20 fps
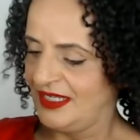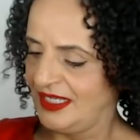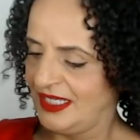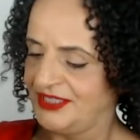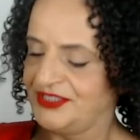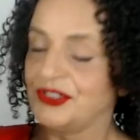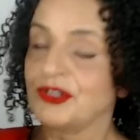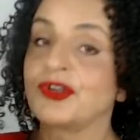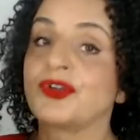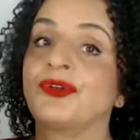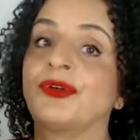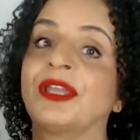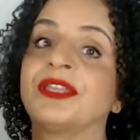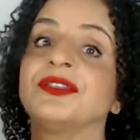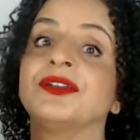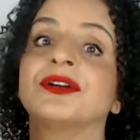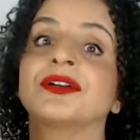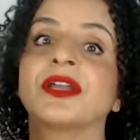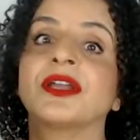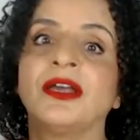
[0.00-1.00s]
And you create
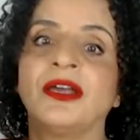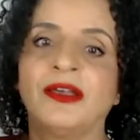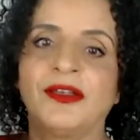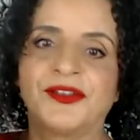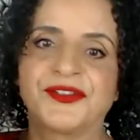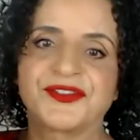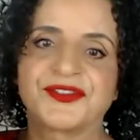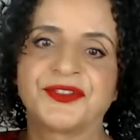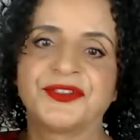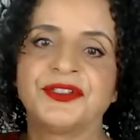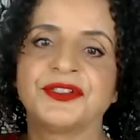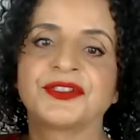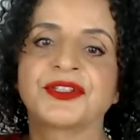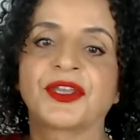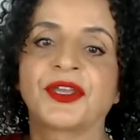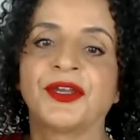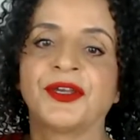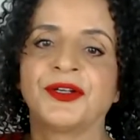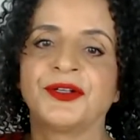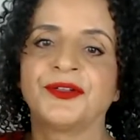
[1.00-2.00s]
your curls. So you'd
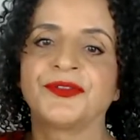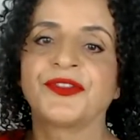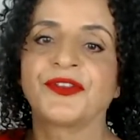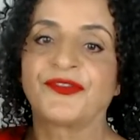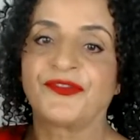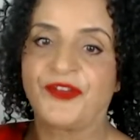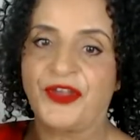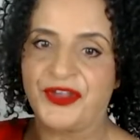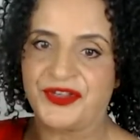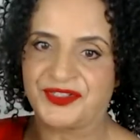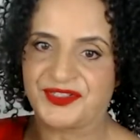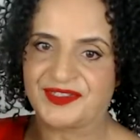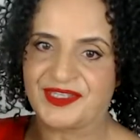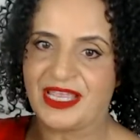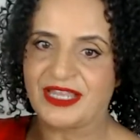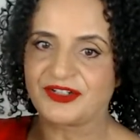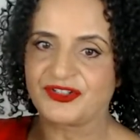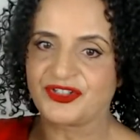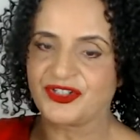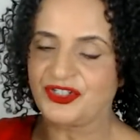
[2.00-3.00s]
curl the first
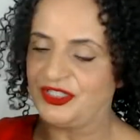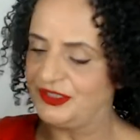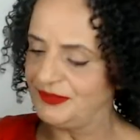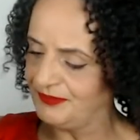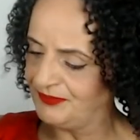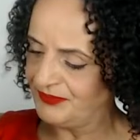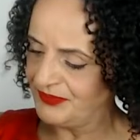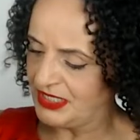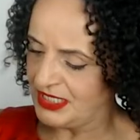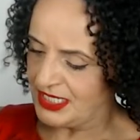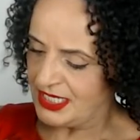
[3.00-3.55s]
section.